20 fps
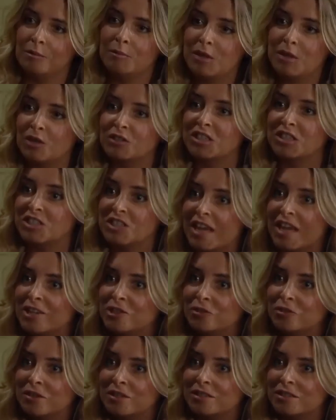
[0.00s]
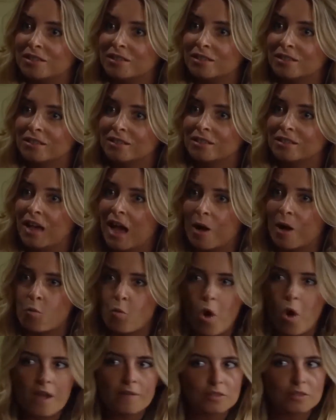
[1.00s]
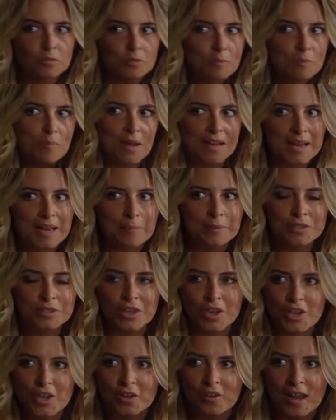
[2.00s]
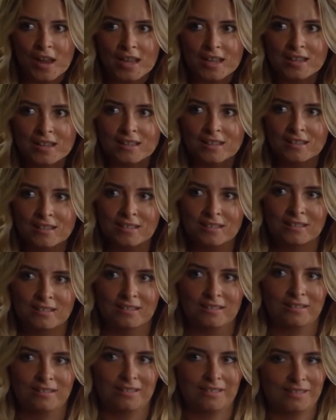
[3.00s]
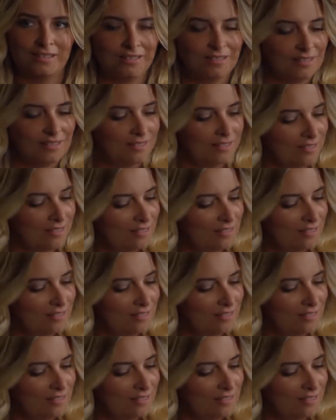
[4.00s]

Because it's dangerous. And what if something bad happened to her, eh? Huh.